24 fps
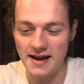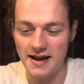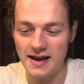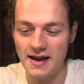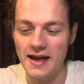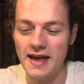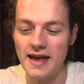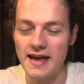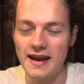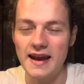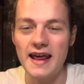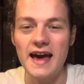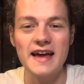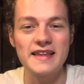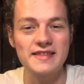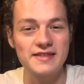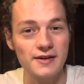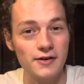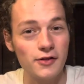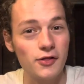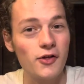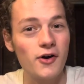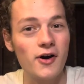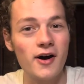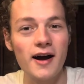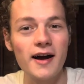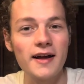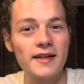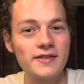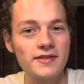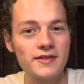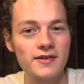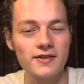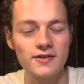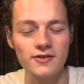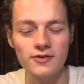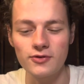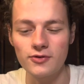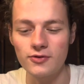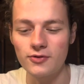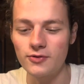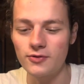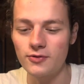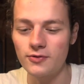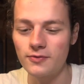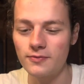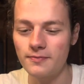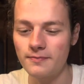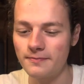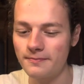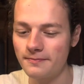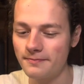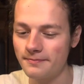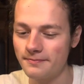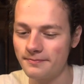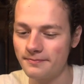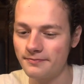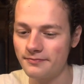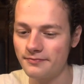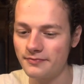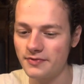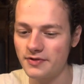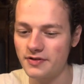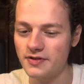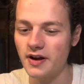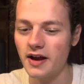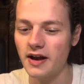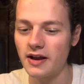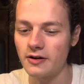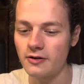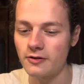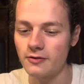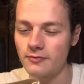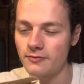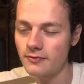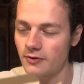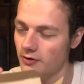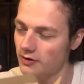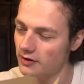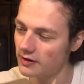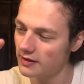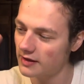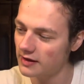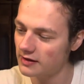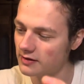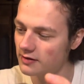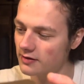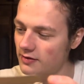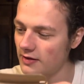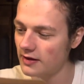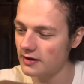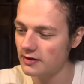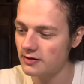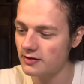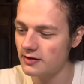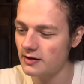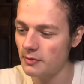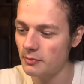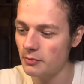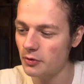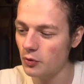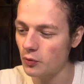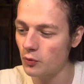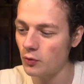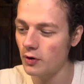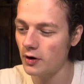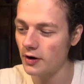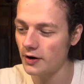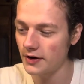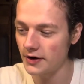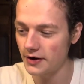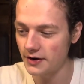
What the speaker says: it adds a lot to cider. Okay, that's number one.